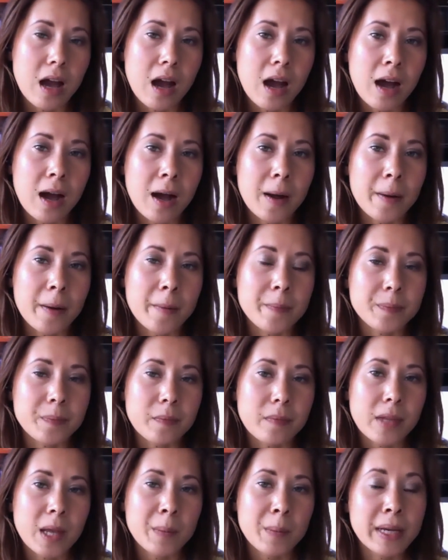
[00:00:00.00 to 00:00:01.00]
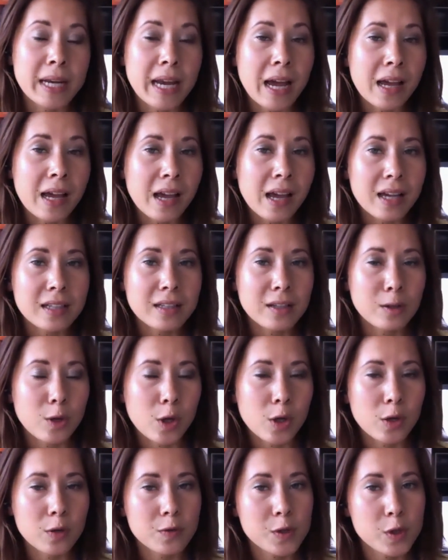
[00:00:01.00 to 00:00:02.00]
But I had a
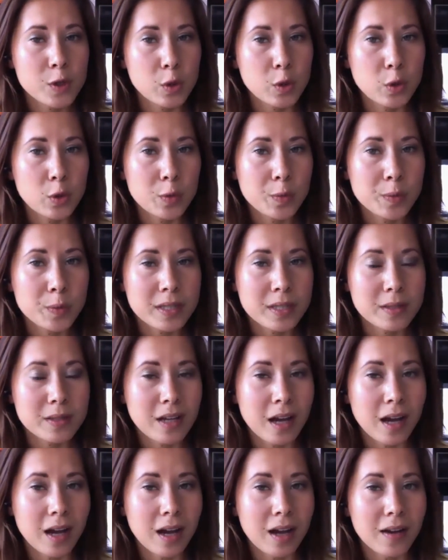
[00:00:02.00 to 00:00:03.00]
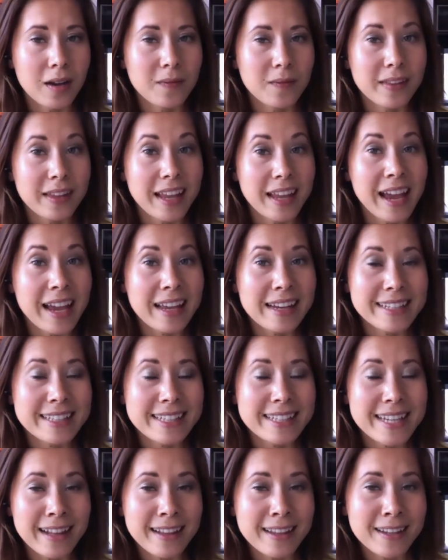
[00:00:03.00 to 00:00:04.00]
lot of soups, and
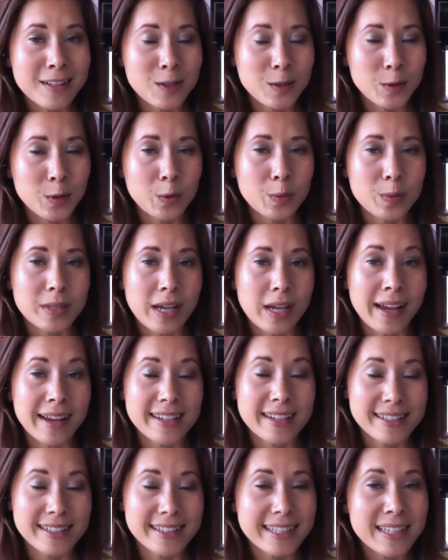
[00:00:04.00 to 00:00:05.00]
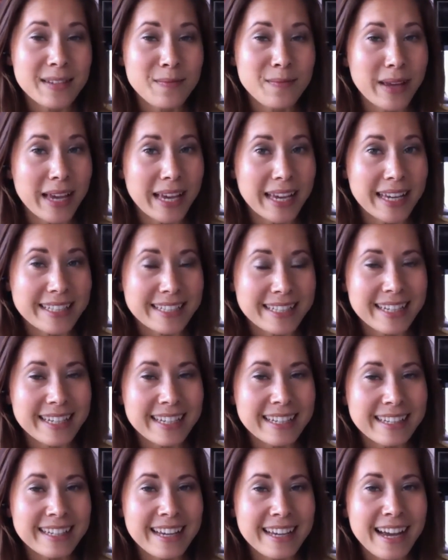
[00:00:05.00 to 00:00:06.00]
Italian soups, actually
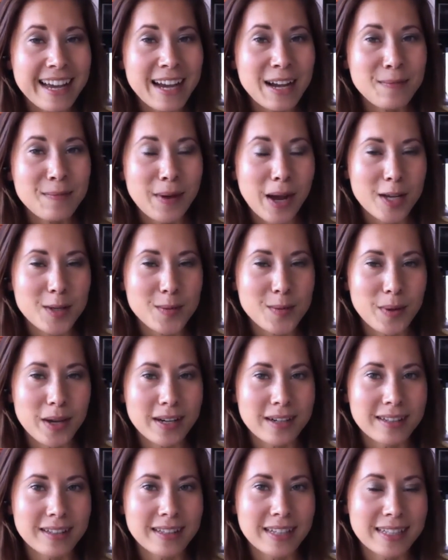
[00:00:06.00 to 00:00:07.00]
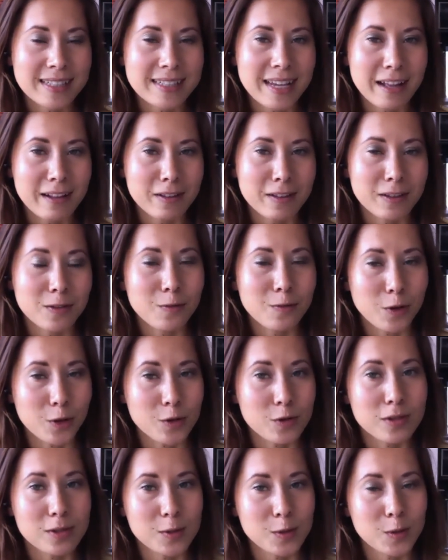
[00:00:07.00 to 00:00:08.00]
amazing, much better than Italian
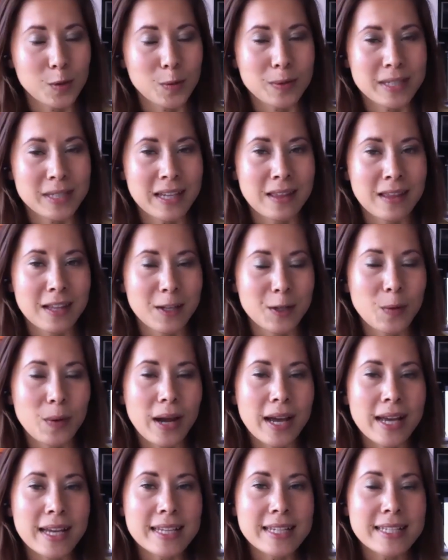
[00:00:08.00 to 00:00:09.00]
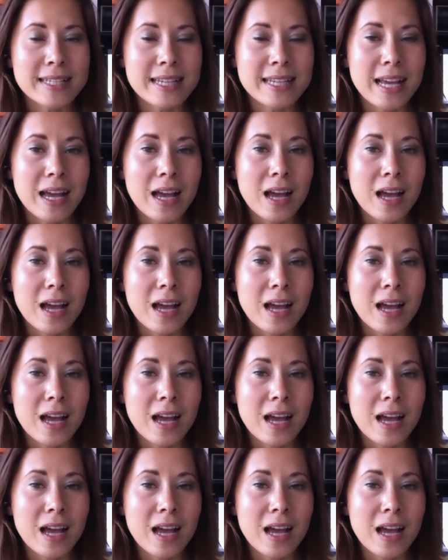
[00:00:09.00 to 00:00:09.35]
version soups in the US.